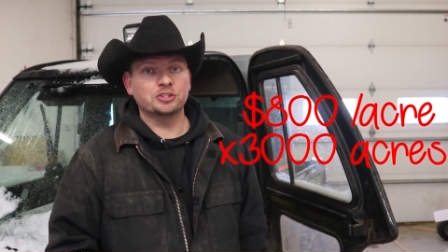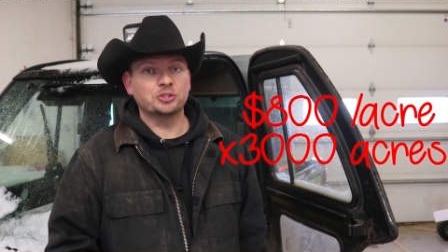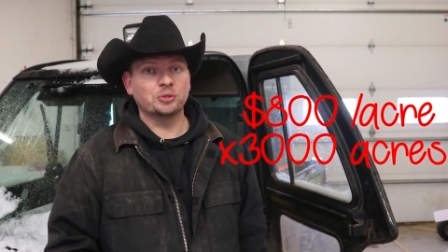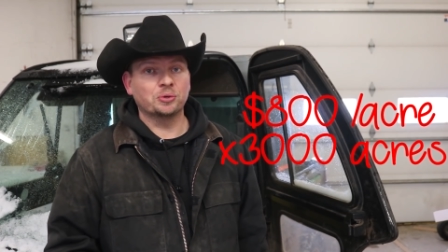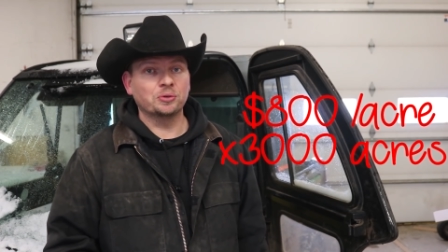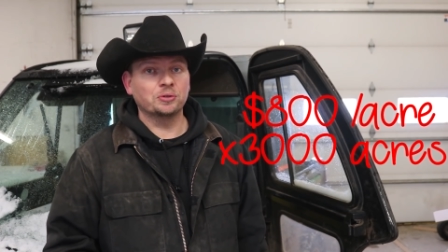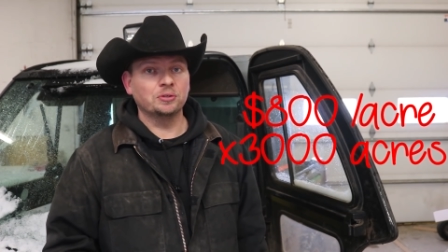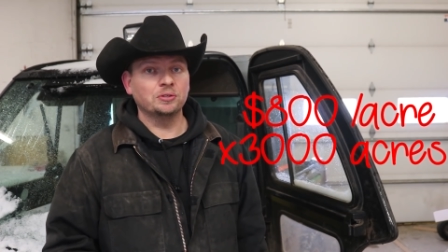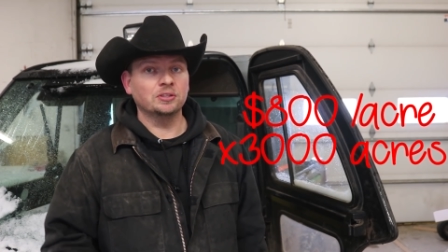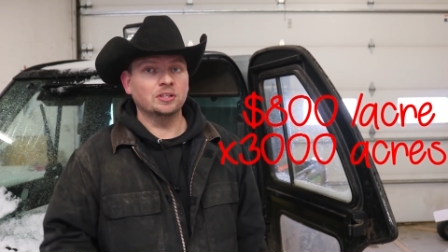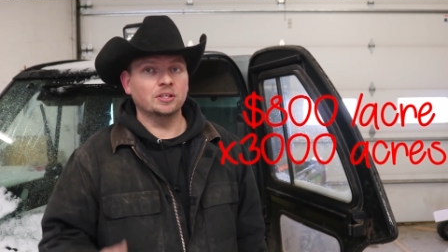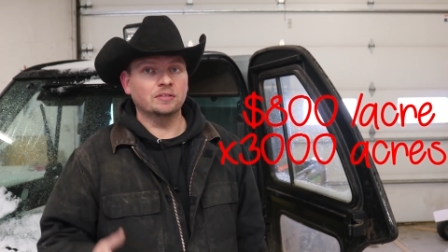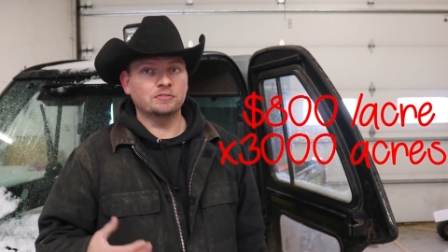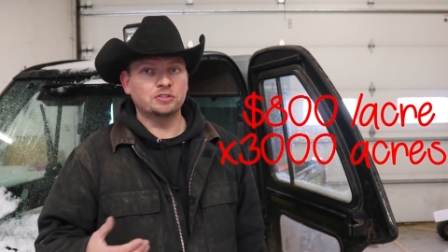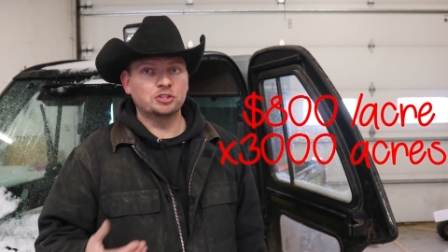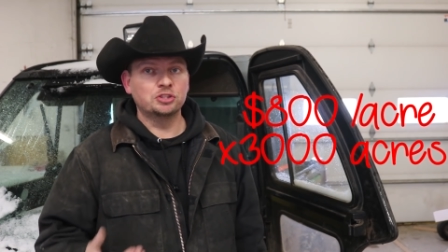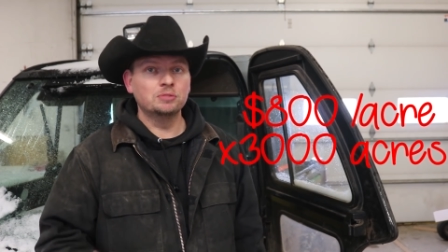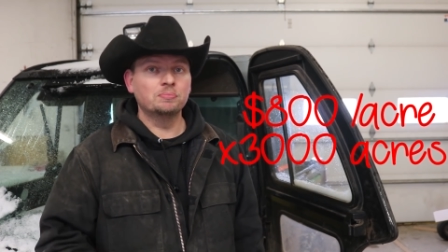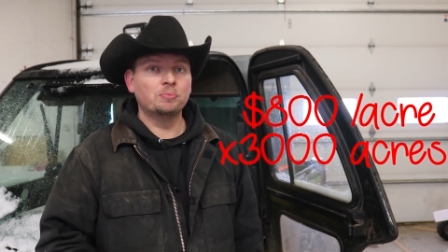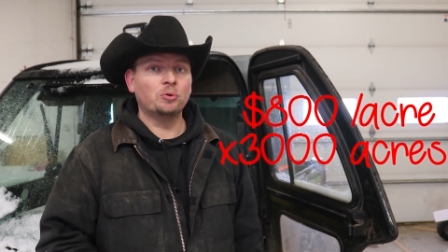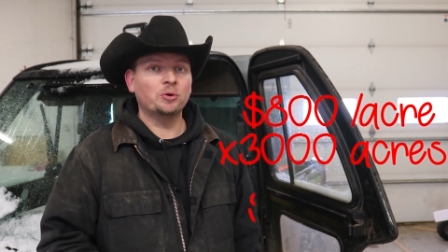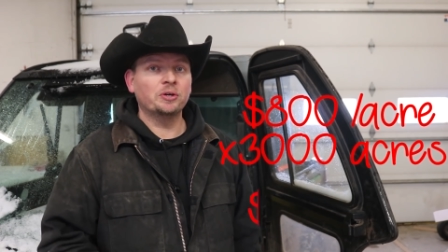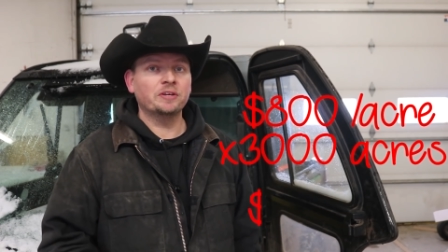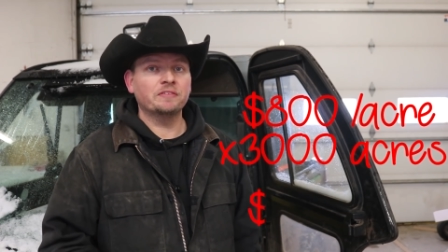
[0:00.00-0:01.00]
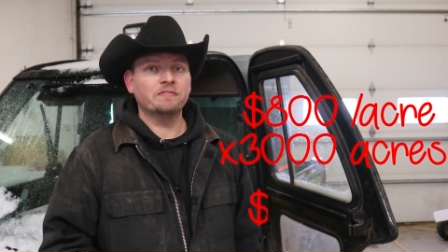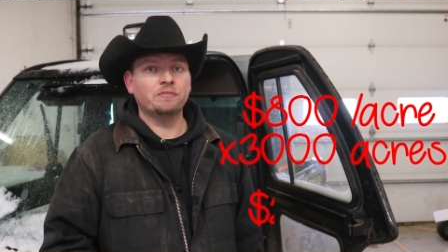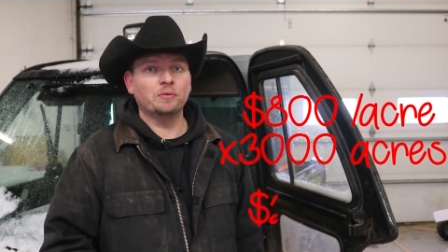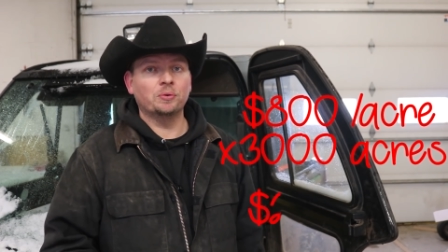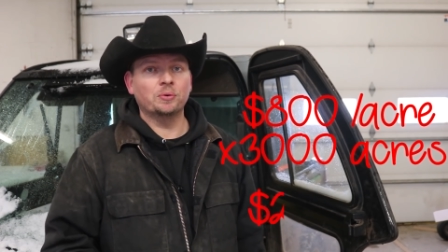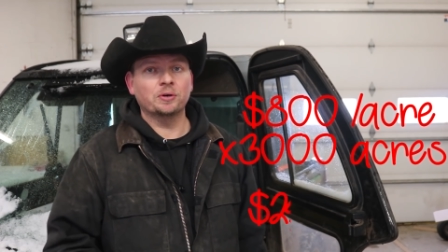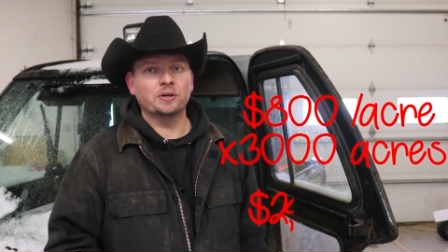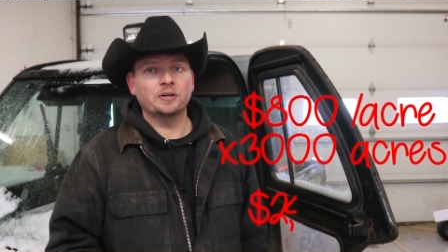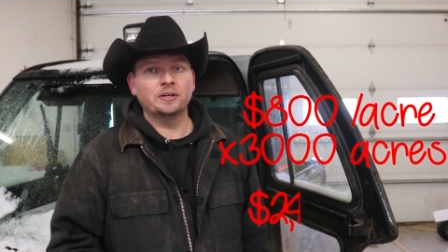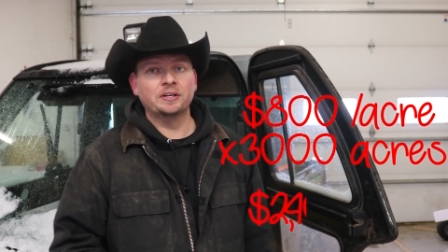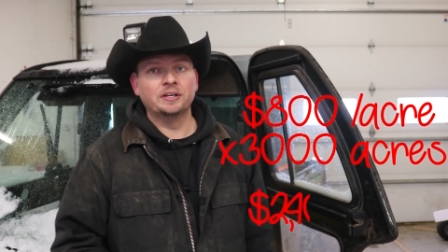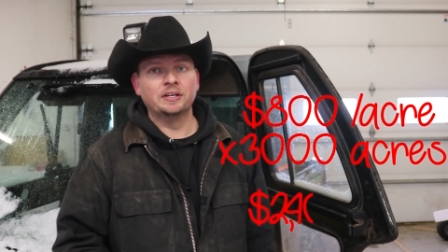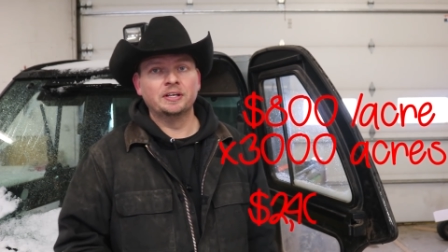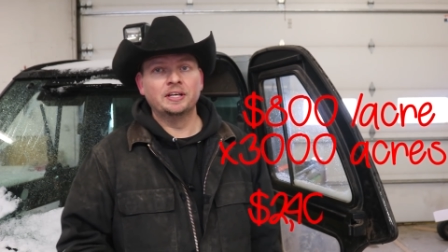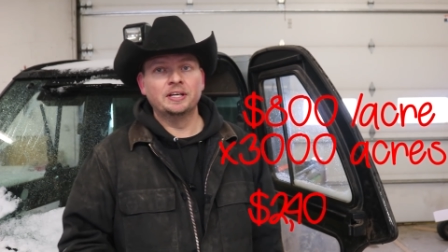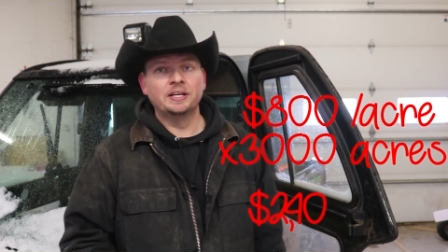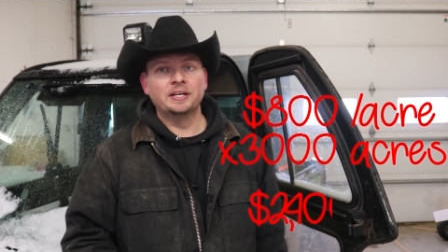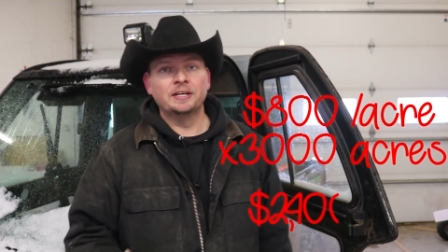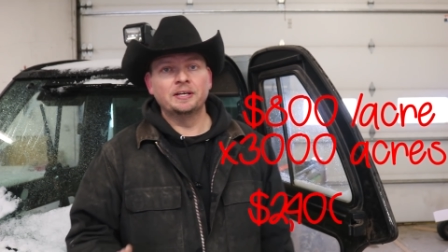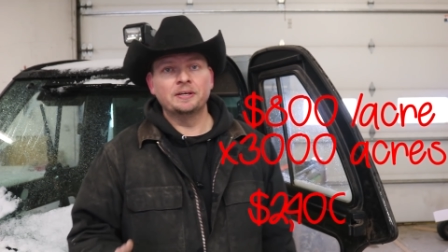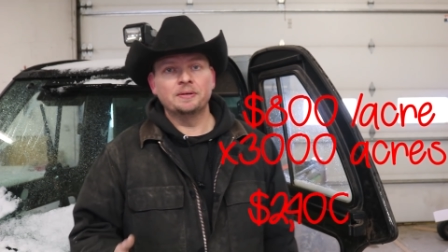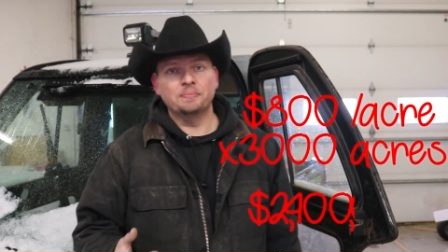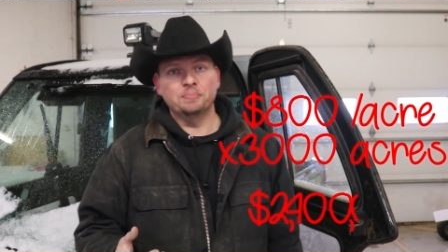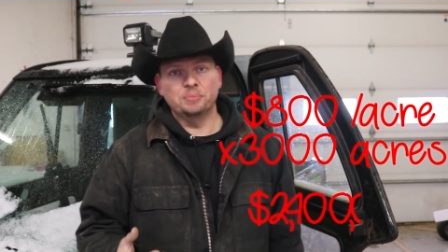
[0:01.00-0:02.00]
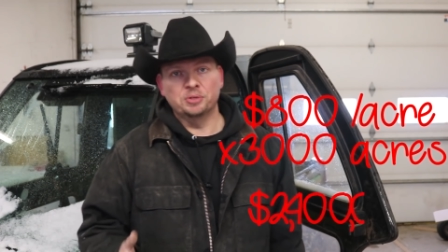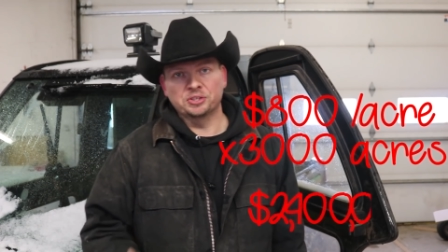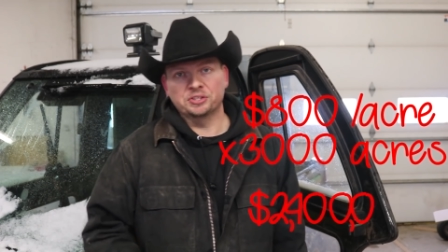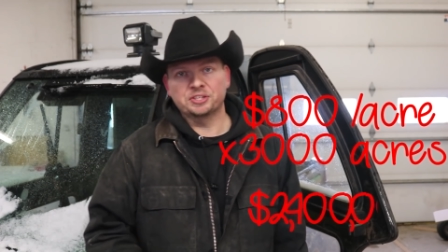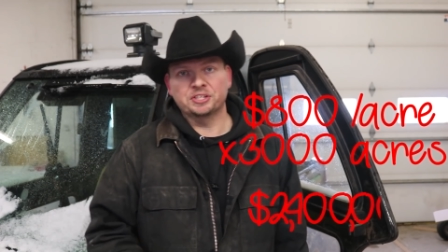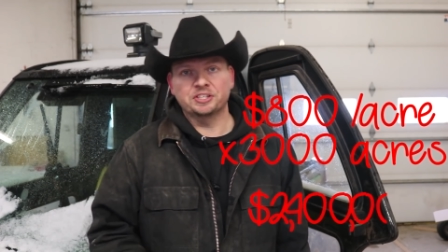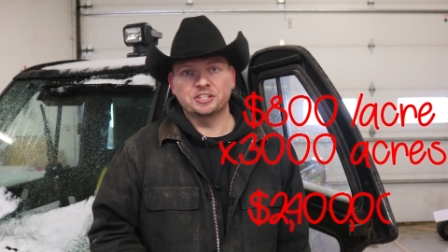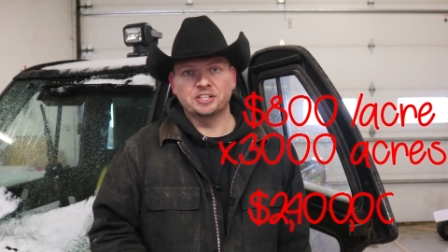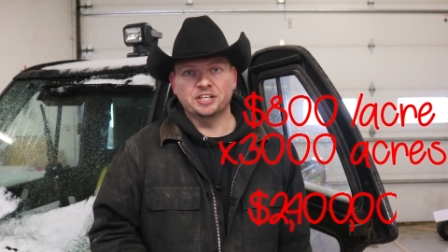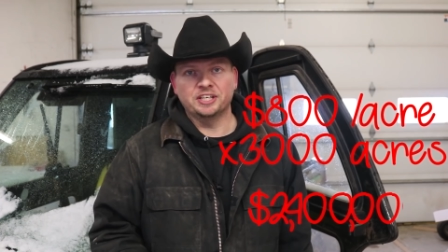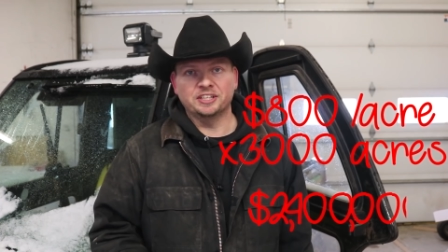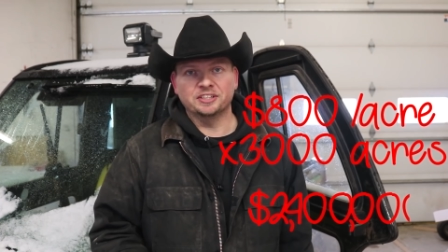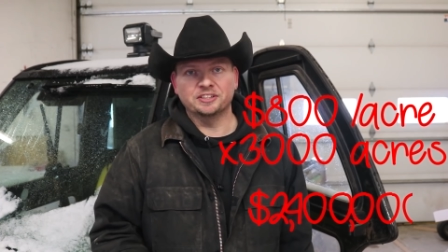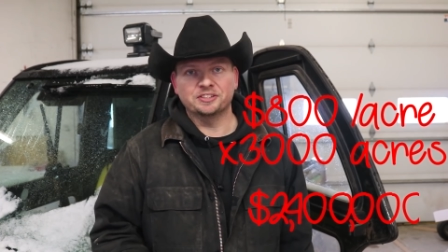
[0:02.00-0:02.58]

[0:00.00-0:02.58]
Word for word: total of $2.4 million.